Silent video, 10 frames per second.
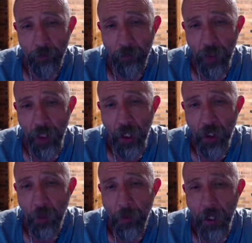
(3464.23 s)
It
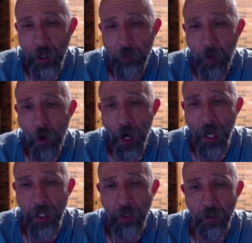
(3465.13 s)
could be
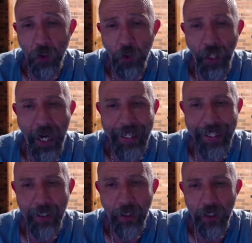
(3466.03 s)
by
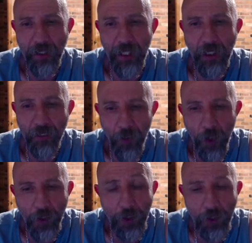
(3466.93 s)
creating a sense of
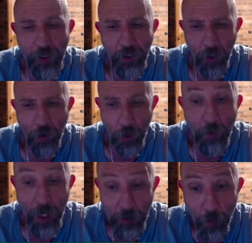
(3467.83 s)
urgency. So you
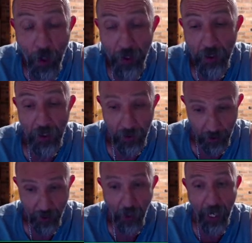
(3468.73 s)
must buy this. This
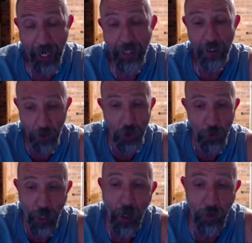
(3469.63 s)
is going to end in
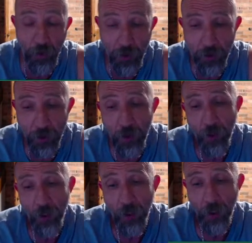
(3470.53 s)
2 hours.
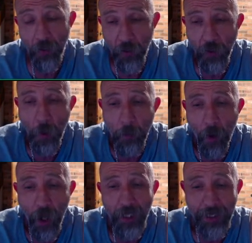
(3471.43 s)
If you don't
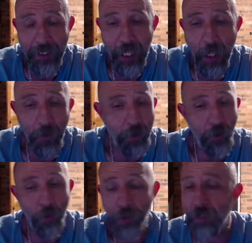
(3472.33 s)
buy this now,
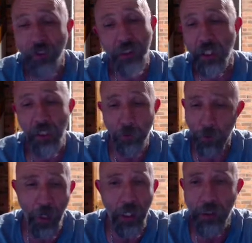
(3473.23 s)
you'll never see this
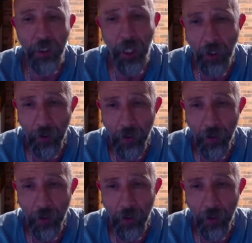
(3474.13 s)
product again.